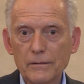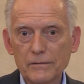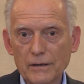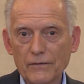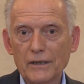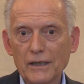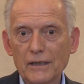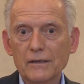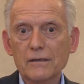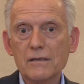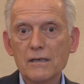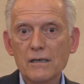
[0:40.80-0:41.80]
7
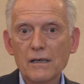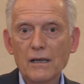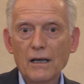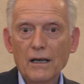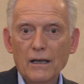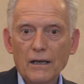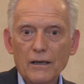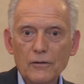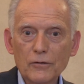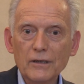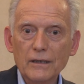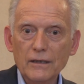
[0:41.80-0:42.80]
years,
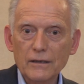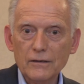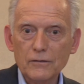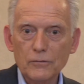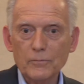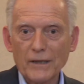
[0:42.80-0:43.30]
looking into